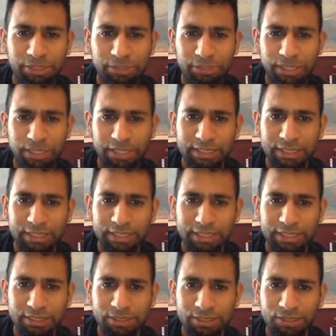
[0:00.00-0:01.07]
Then I can take it.
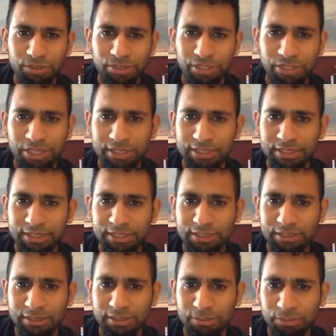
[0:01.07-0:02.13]
So those are kind of the
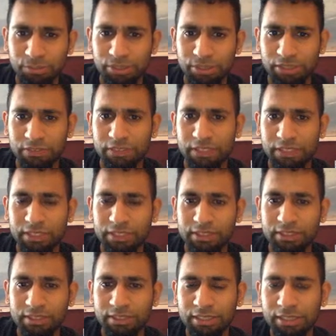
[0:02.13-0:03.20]
motifs there.
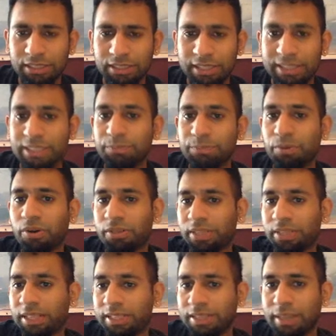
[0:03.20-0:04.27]
And this pawn,
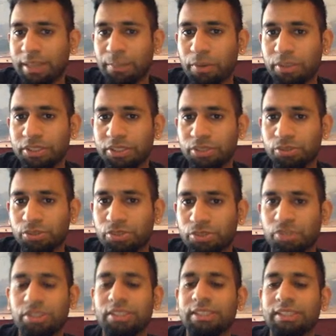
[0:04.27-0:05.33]
that pawn is crucial
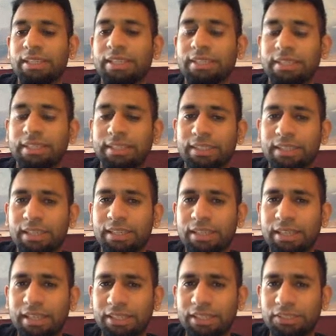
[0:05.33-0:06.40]
to this tactic.
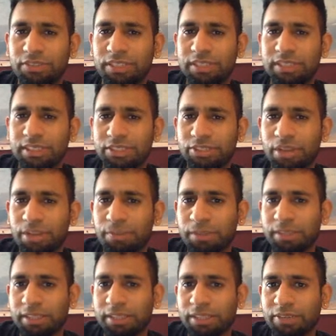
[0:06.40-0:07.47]
It's really just trapping the
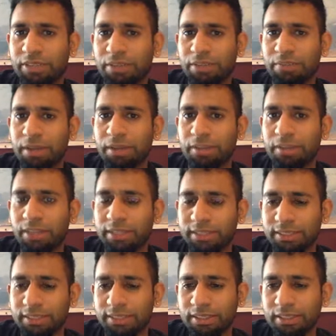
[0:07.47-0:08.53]
king on that back rank.
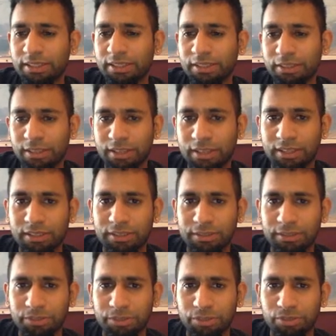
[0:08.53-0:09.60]

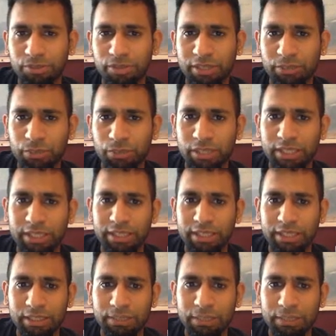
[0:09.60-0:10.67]
So like weak king
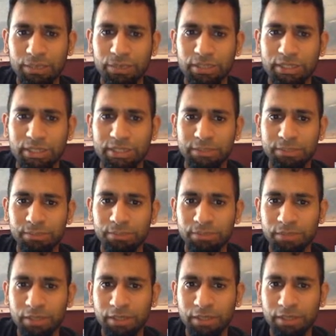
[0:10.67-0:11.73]
combined with this,
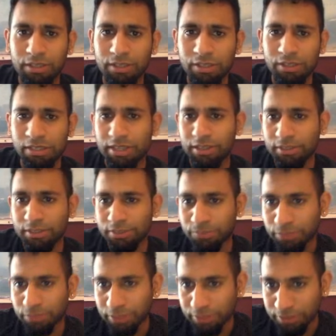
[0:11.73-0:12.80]
yeah,
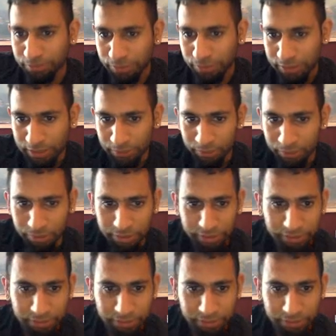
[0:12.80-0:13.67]
whatever. Let's keep going here.